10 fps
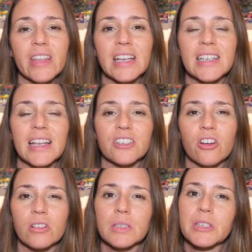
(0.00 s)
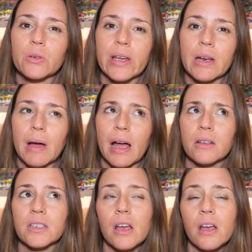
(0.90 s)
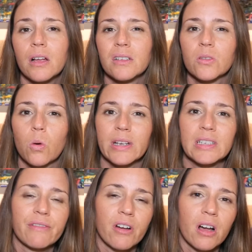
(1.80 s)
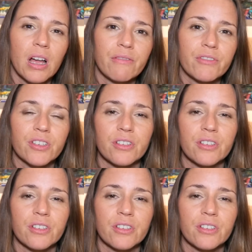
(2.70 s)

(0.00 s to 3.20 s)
They tend to cost between about $25